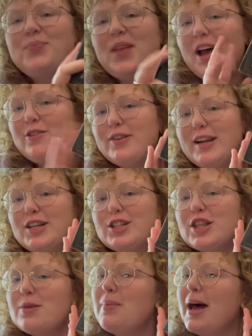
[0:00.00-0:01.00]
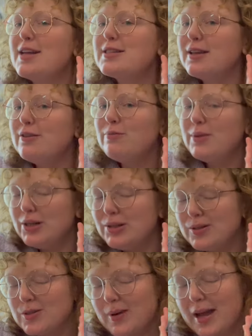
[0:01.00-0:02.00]
I finished The Mask of
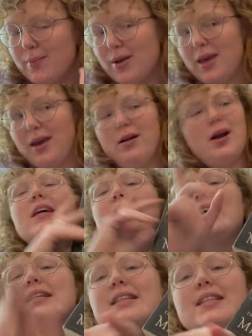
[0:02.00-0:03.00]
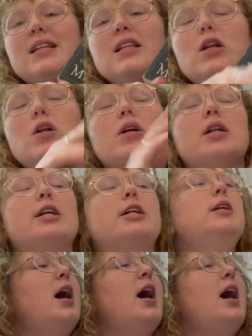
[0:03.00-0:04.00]
Mirrors by M.A. Carrick. As I said a little
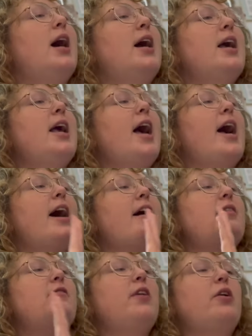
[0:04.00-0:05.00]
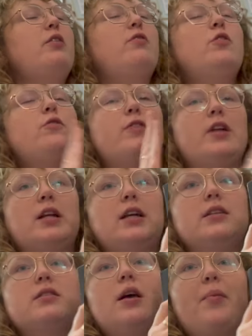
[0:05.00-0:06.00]
earlier, I had very few
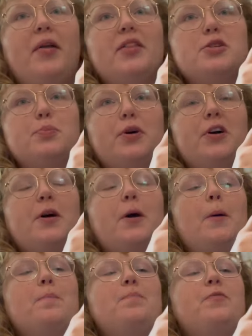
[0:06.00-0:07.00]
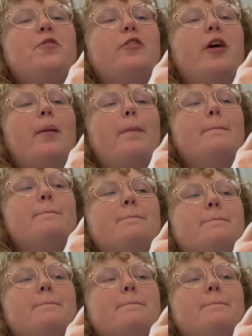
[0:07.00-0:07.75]
feelings about this book from